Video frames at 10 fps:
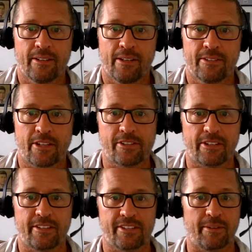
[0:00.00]
So let's look
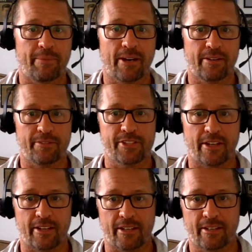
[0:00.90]
at this imperative
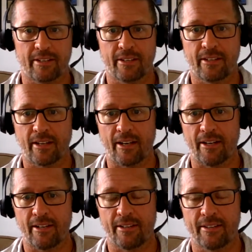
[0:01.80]
study
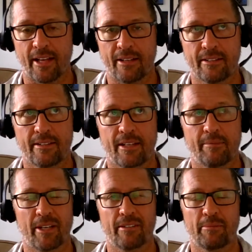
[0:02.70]
that came
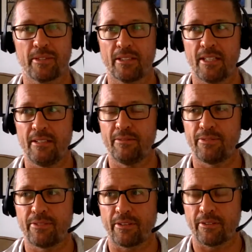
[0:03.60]
out, I
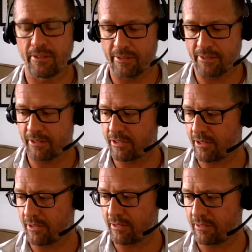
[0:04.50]
believe, earlier this
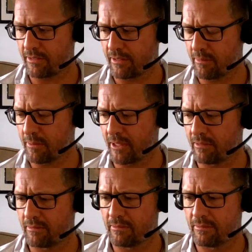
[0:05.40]
year, or maybe
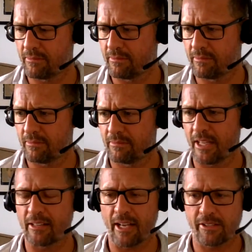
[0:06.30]

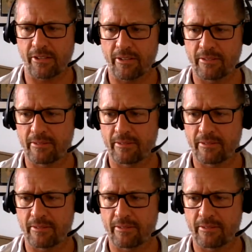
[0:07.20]
late last year.